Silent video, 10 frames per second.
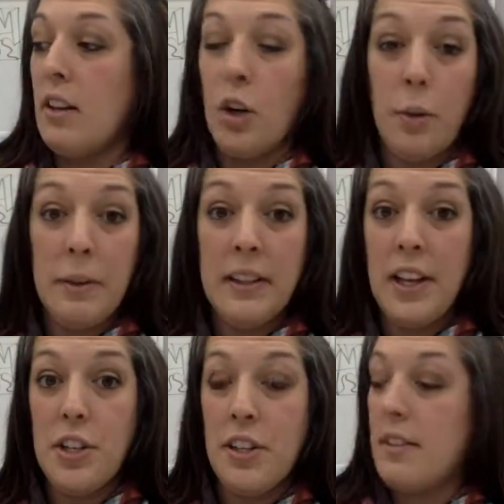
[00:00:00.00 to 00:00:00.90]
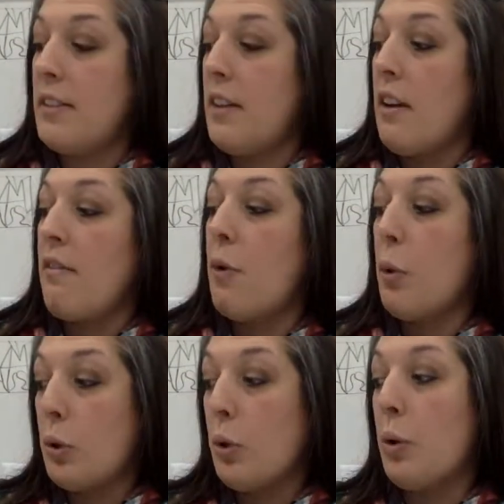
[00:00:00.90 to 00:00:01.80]
urban legends,
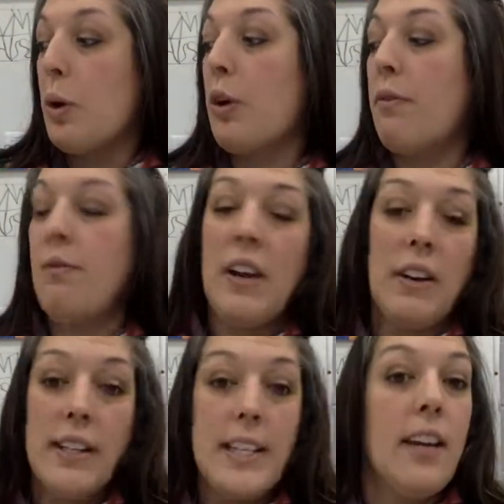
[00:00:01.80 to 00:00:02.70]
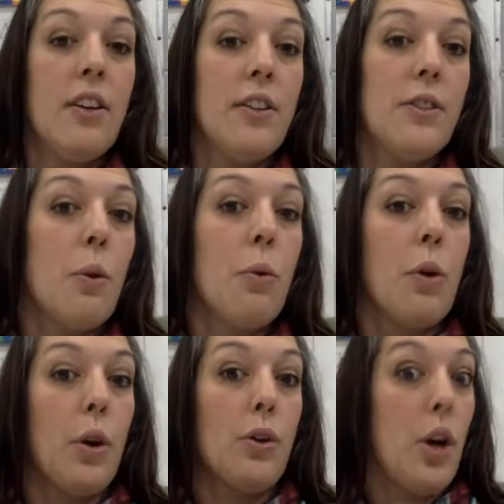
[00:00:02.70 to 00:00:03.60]
folklore, fairy tales,
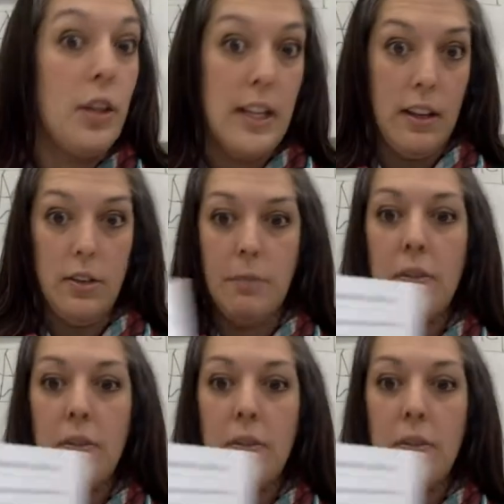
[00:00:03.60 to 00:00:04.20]
or tall tales.